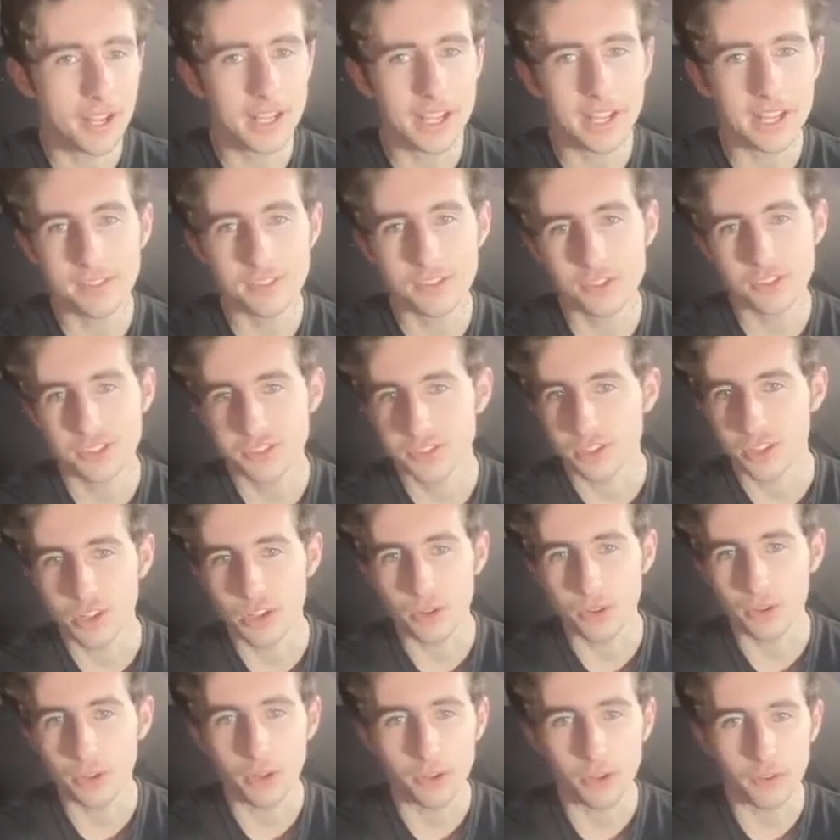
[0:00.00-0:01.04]
I guess it's just the
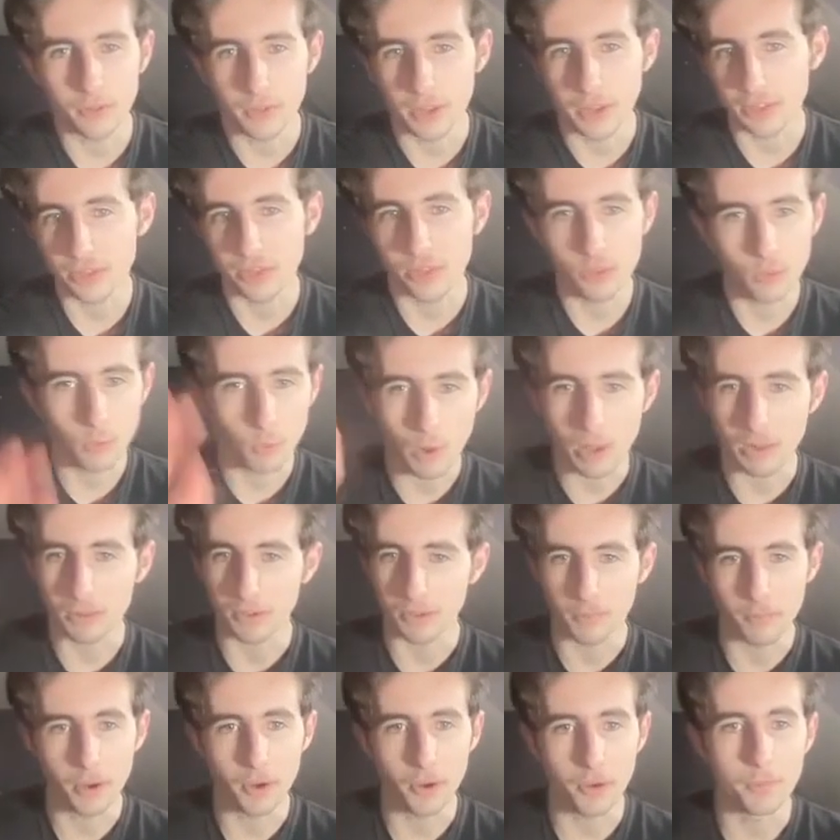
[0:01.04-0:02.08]
logo of like
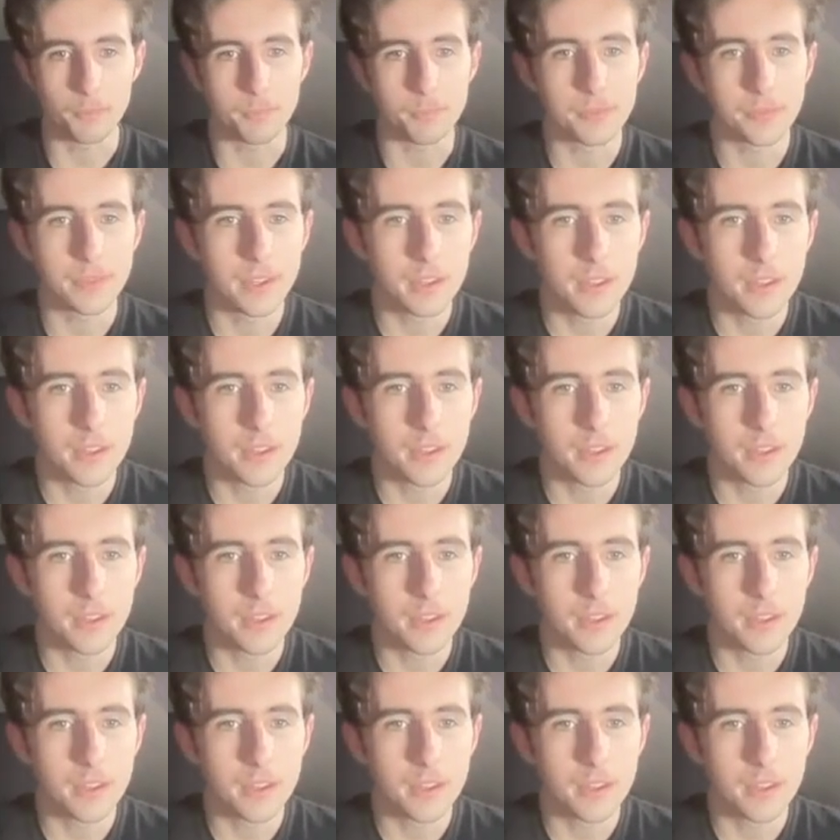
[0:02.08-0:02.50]
welcome home.